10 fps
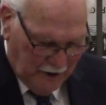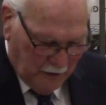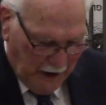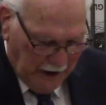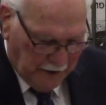
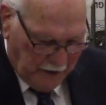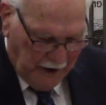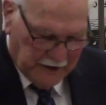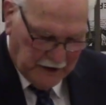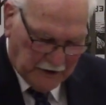
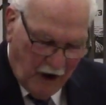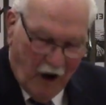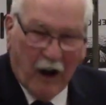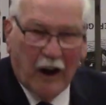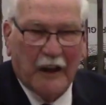23 says,
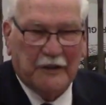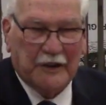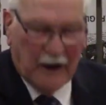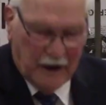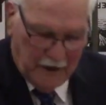all have
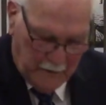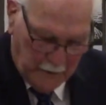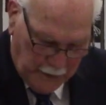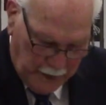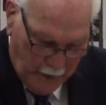sinned
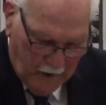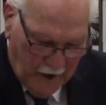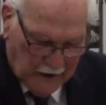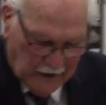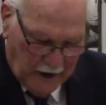
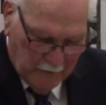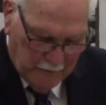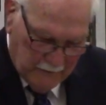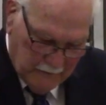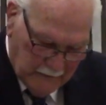and
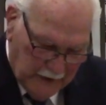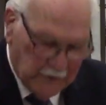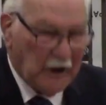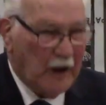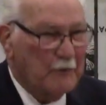come,
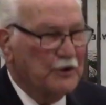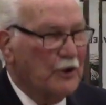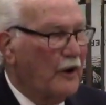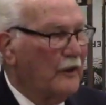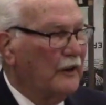and come
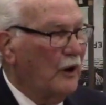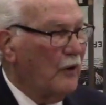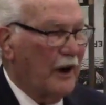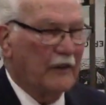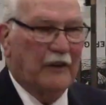short of the
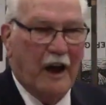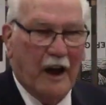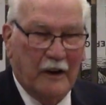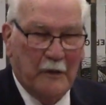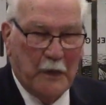glory of God.